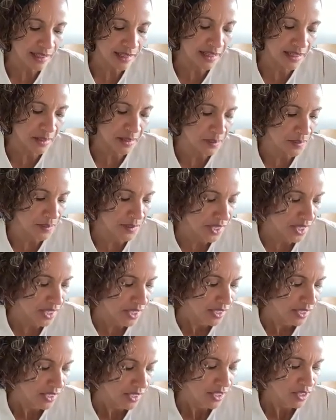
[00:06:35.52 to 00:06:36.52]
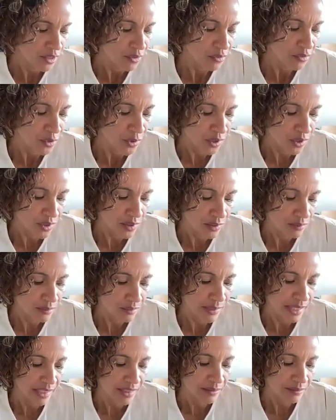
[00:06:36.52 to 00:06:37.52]
Um, For
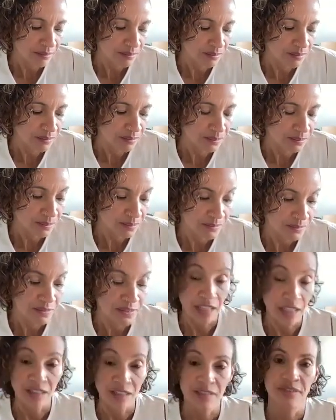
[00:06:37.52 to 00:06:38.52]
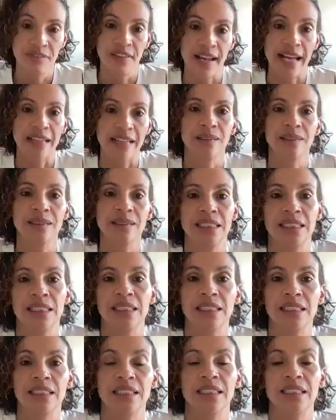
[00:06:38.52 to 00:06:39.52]
my fellow
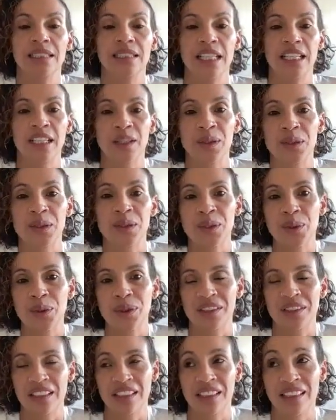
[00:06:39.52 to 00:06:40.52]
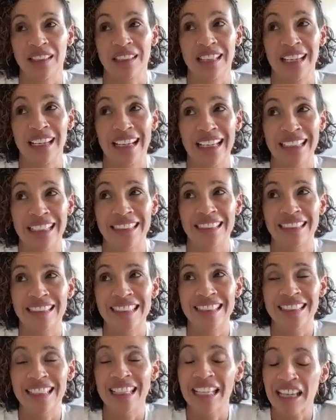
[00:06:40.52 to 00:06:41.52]
faculty, I also think that
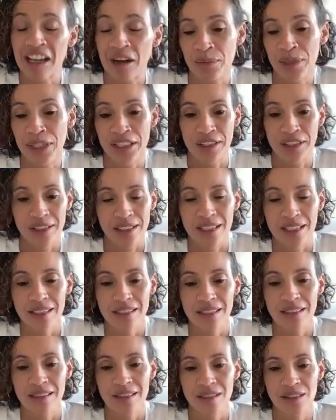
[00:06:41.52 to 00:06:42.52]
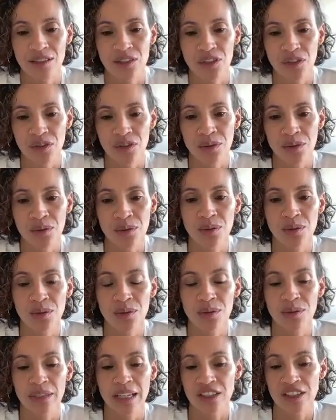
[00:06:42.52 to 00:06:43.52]
it's incumbent on us
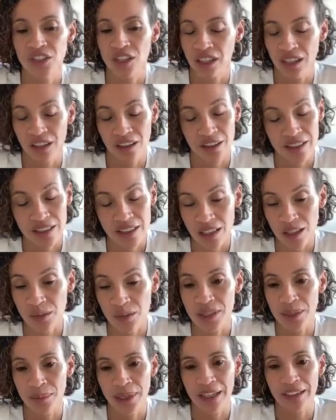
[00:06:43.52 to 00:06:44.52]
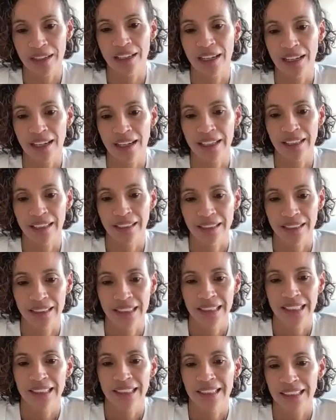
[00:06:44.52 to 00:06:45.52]
to educate ourselves about AI.
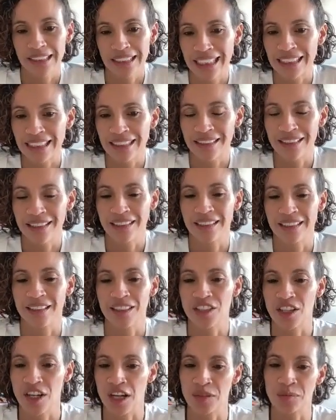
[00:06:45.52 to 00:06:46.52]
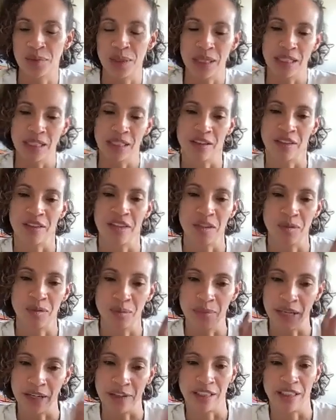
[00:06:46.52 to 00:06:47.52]
Again, the not being on the
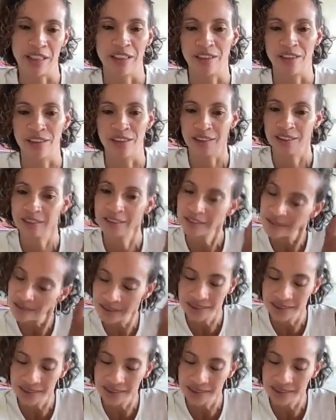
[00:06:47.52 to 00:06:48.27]
bury your